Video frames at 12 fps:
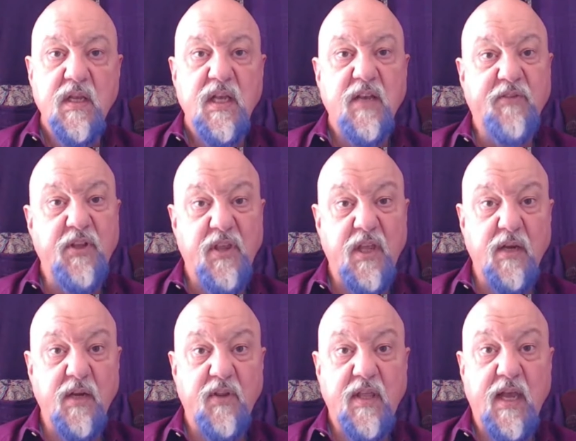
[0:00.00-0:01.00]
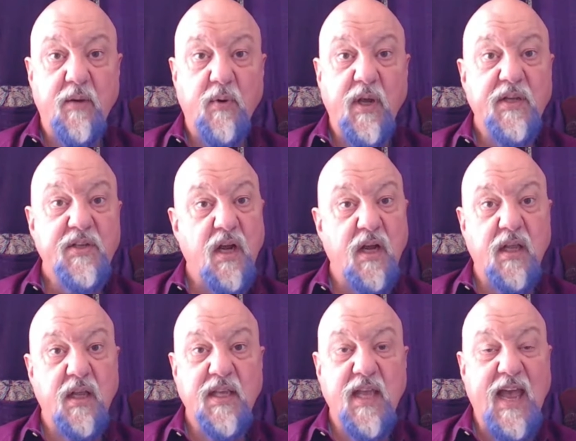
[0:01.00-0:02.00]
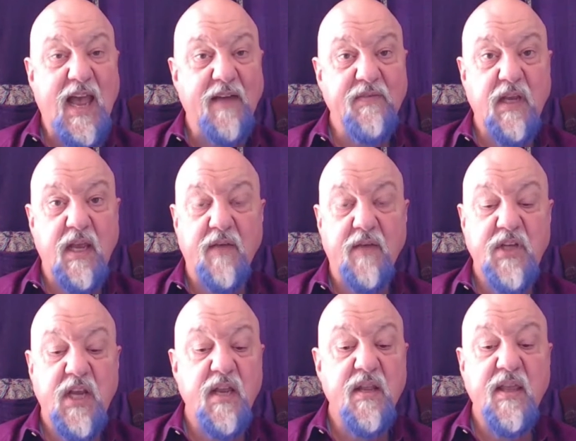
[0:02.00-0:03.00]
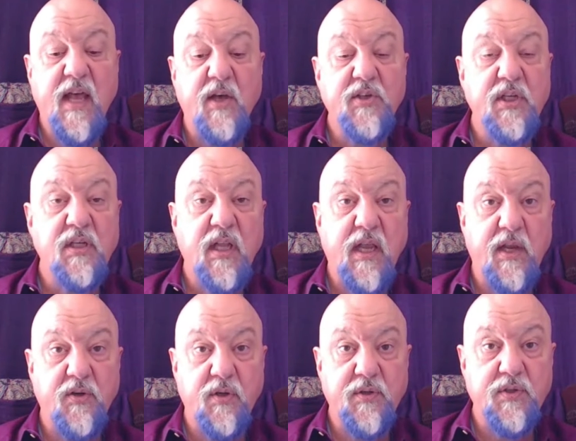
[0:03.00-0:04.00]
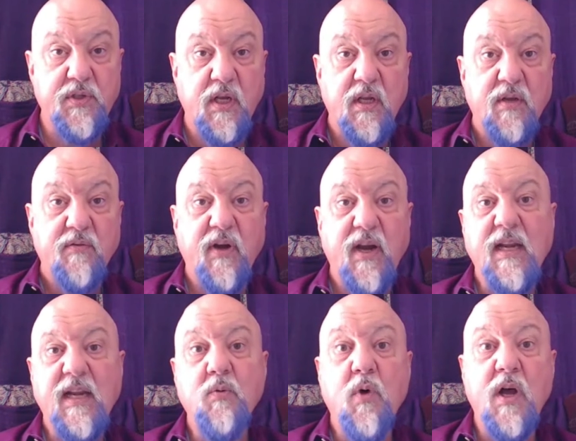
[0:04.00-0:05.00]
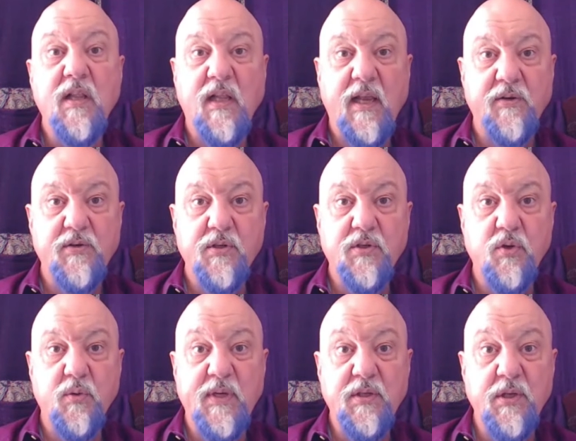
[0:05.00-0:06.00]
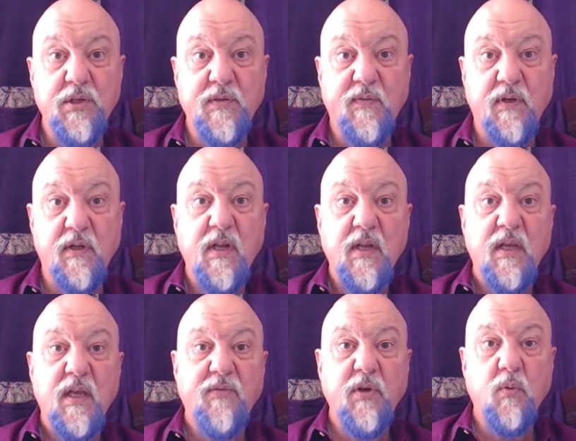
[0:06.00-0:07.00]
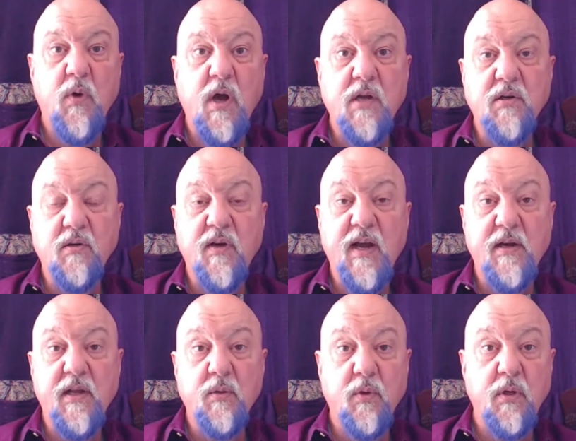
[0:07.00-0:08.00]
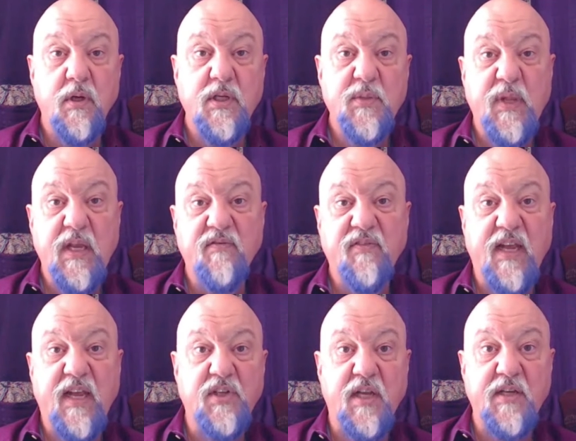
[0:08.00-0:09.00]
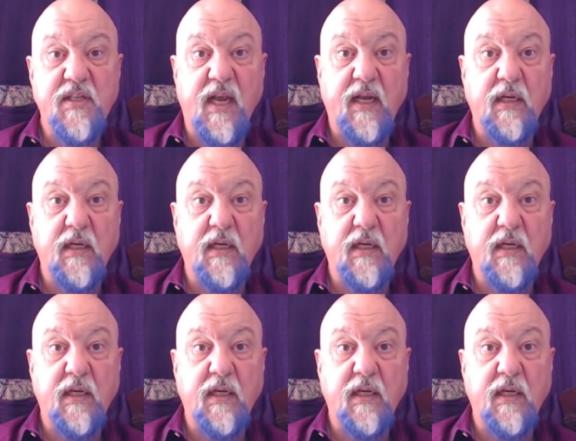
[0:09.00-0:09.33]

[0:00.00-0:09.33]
If you think of it that way, it's not like you have to have 10,000 lanterns for any one lantern to have been useful if you're wandering around in the woods playing flashlight tag.